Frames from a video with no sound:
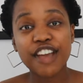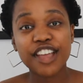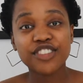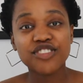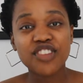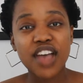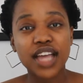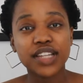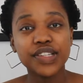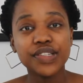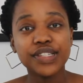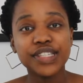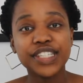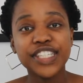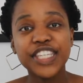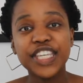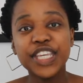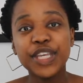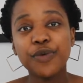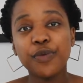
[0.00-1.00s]
and try to
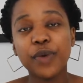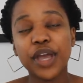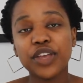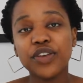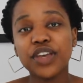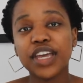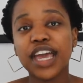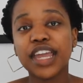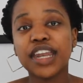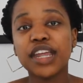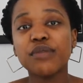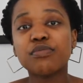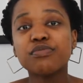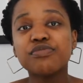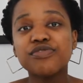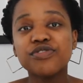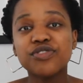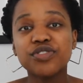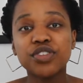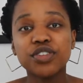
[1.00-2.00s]
see where you can
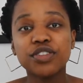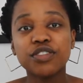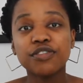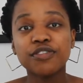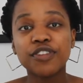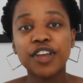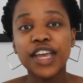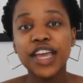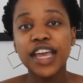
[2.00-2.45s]
improve